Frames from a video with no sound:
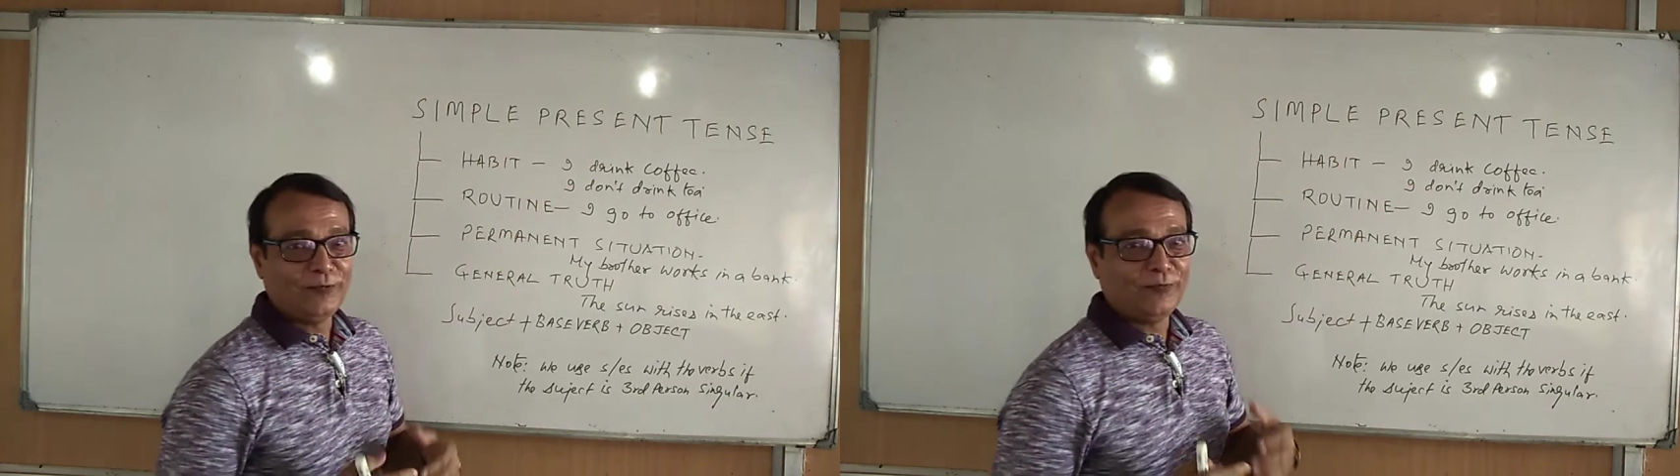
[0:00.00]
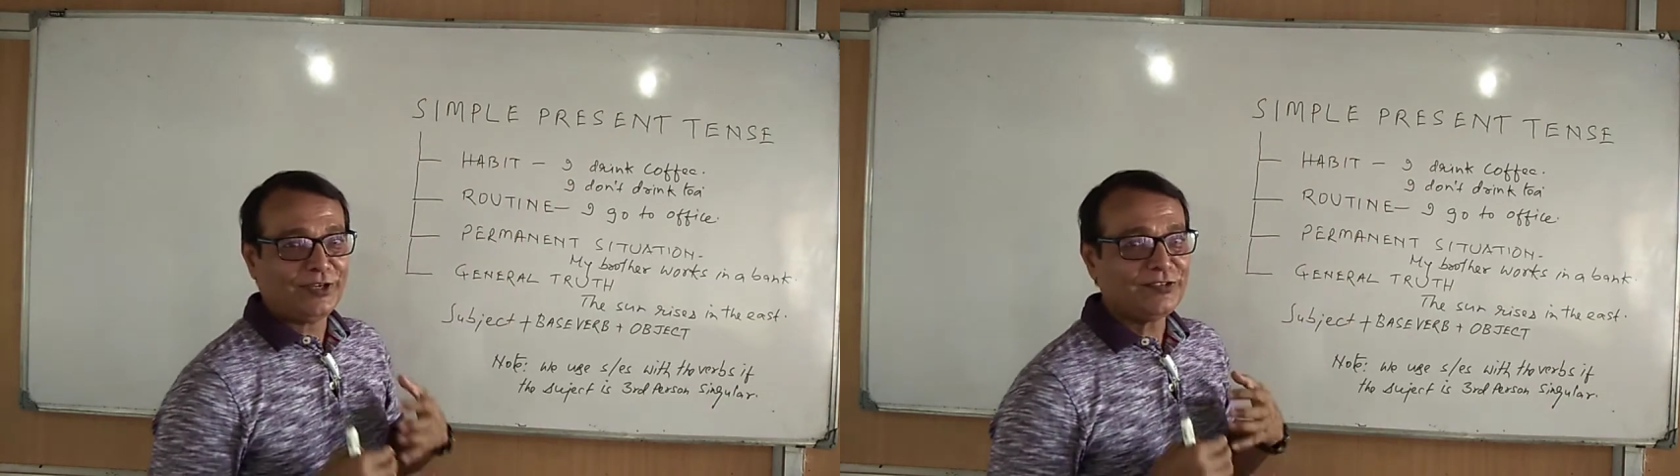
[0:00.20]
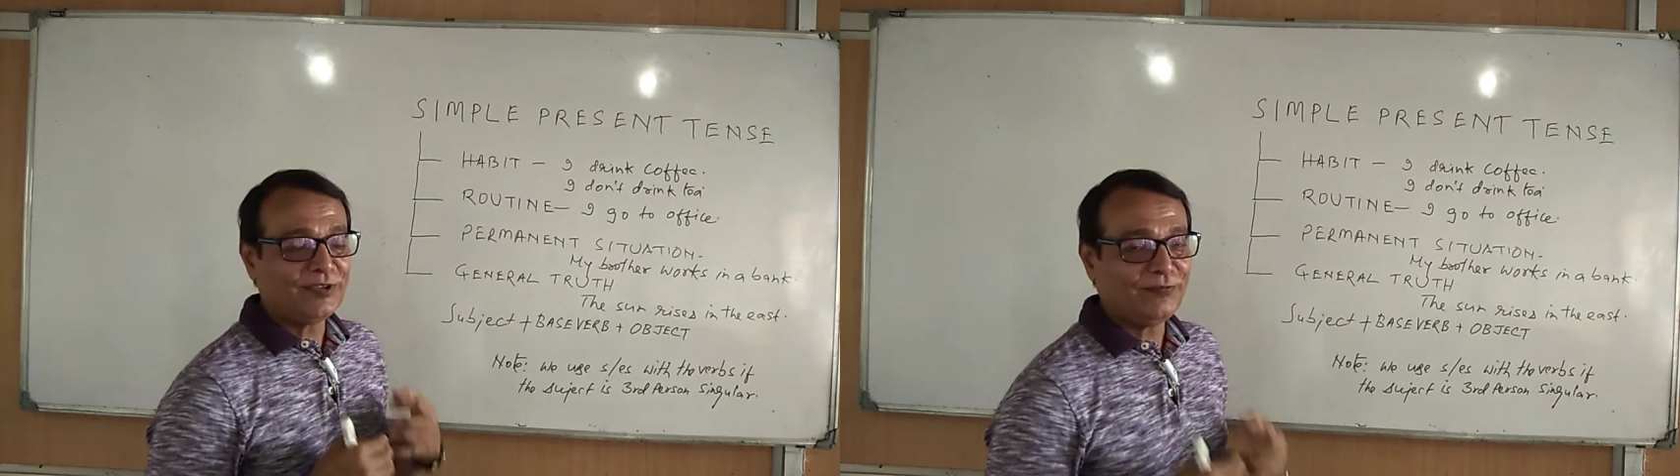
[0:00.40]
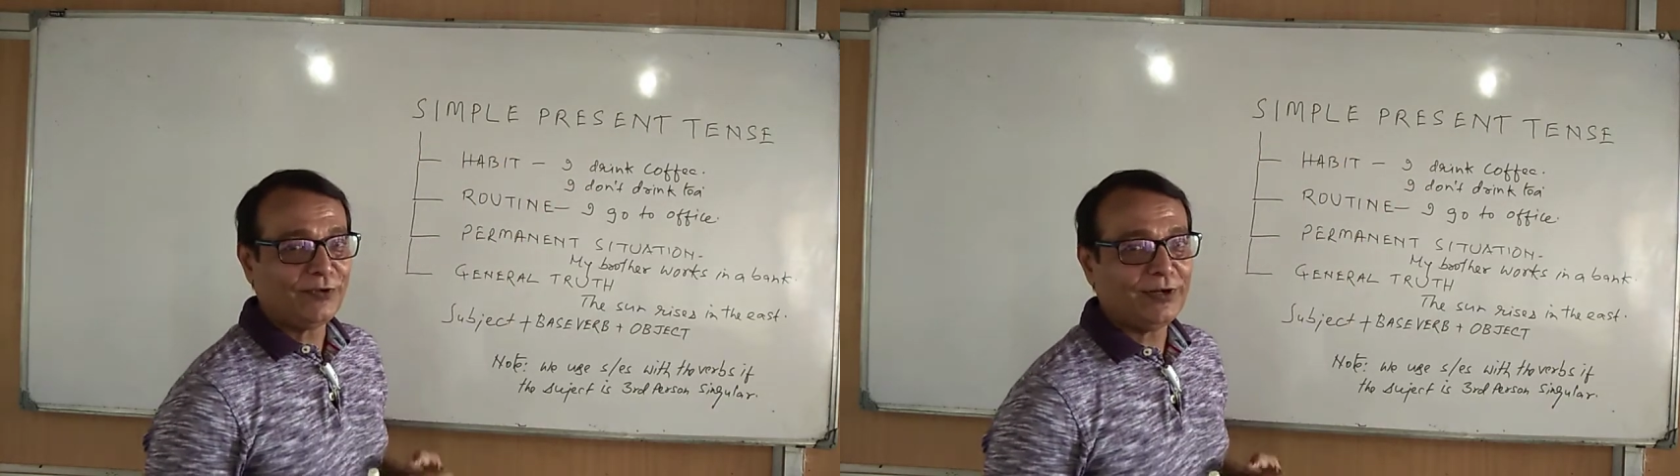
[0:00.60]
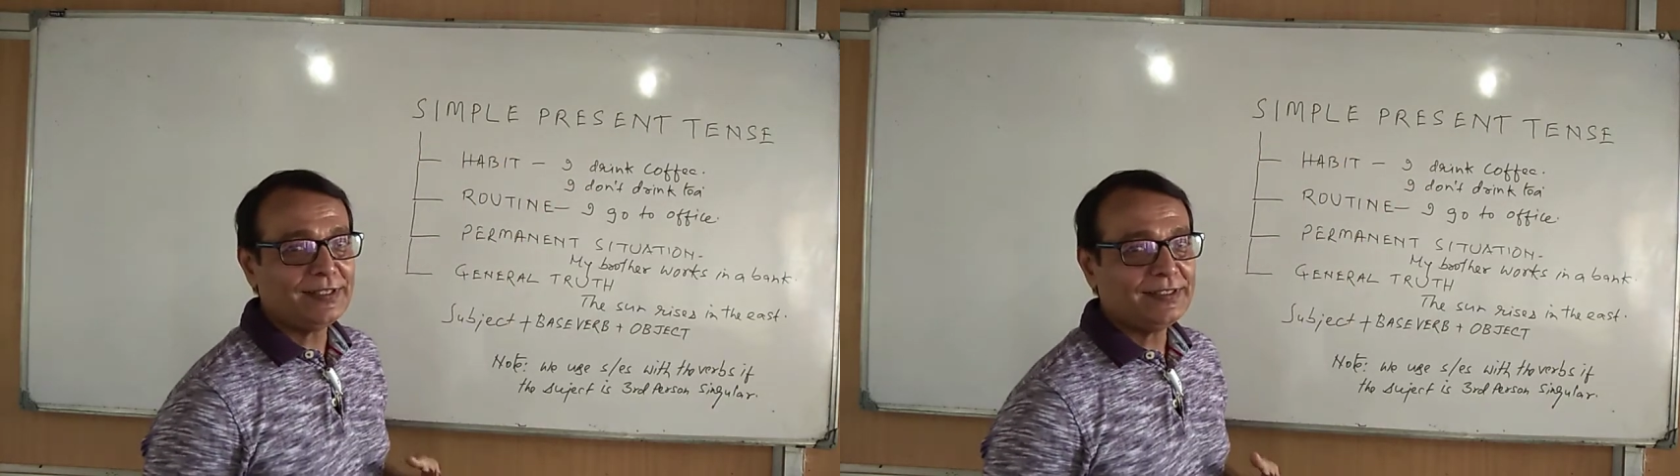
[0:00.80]
First of
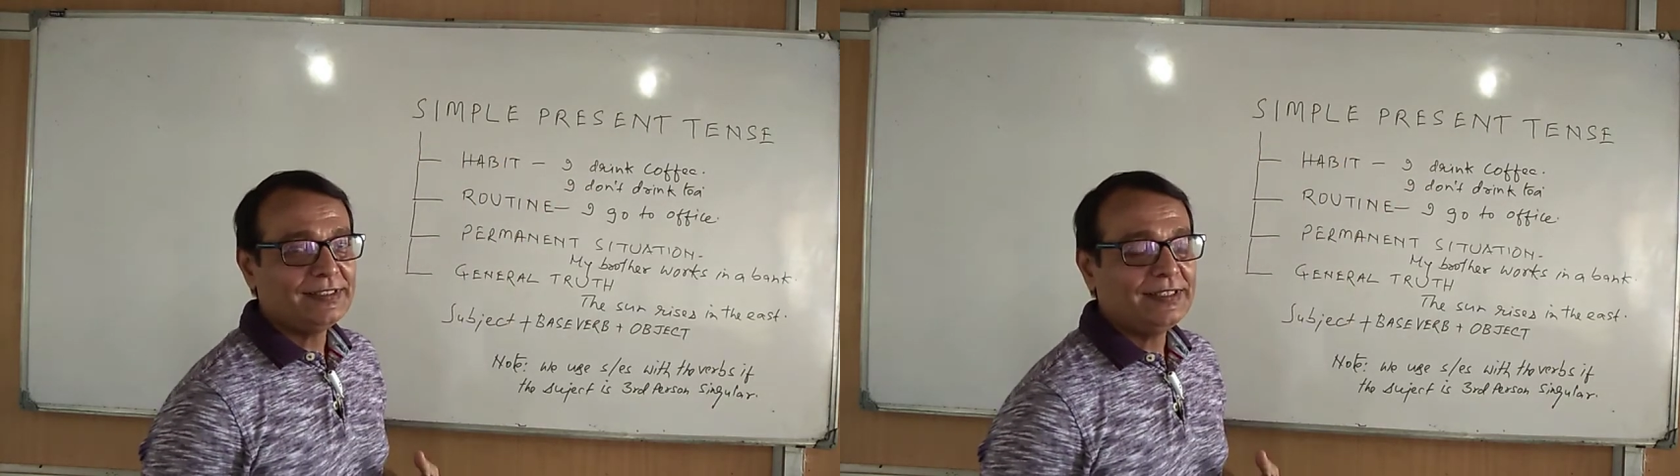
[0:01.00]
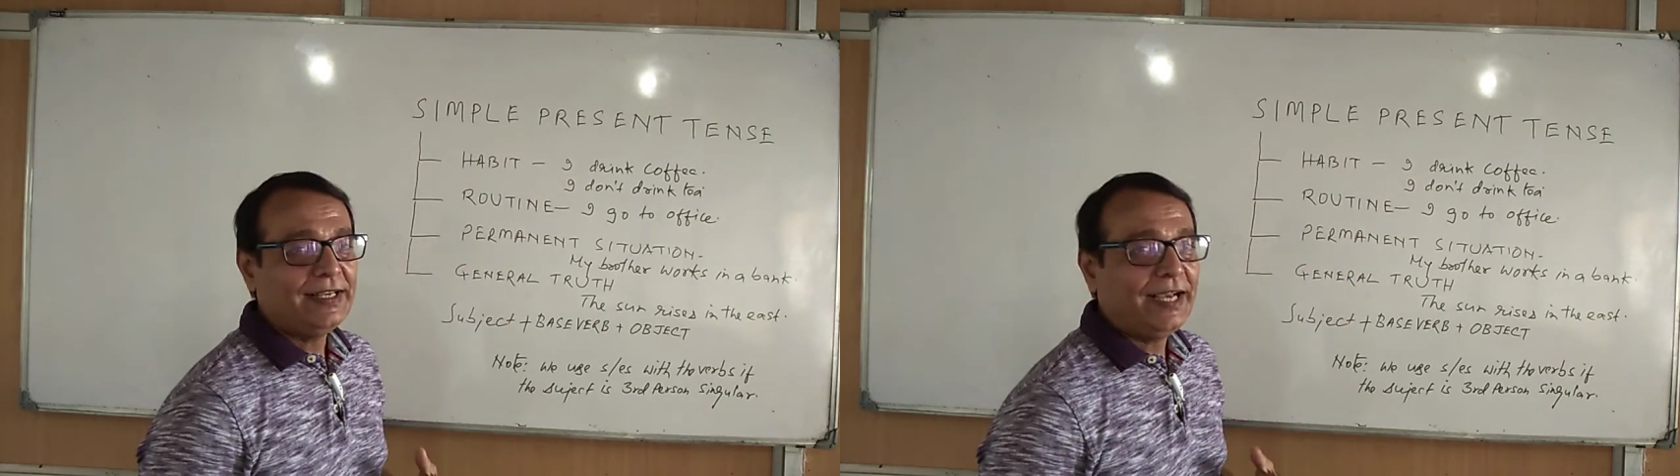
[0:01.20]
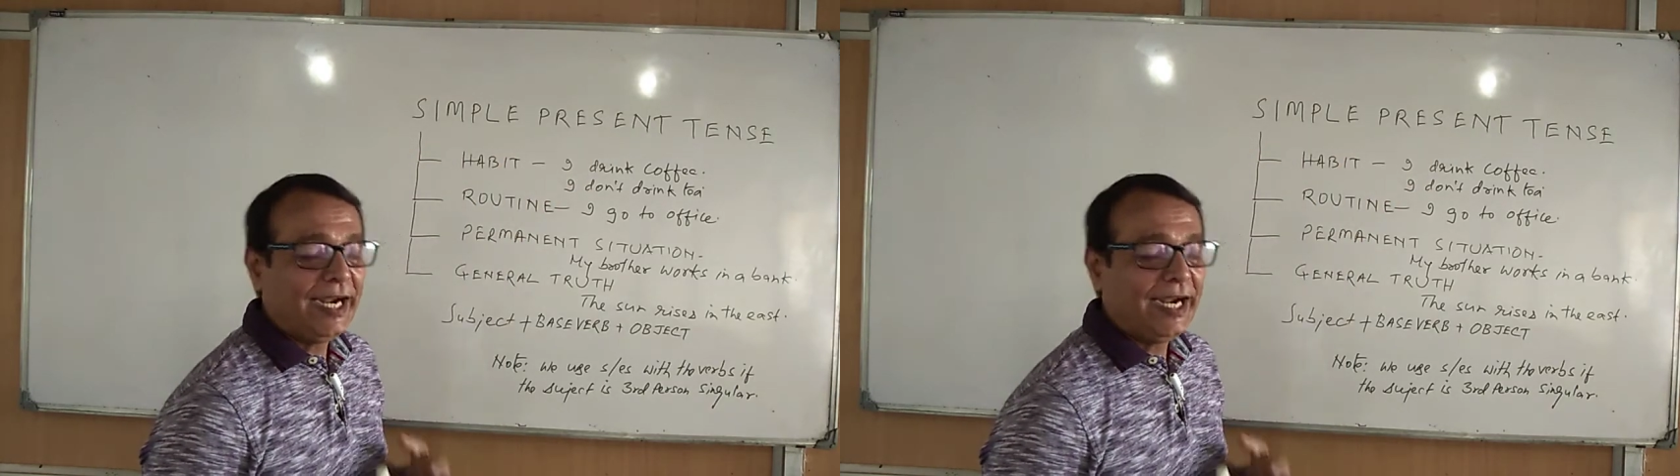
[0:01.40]
all,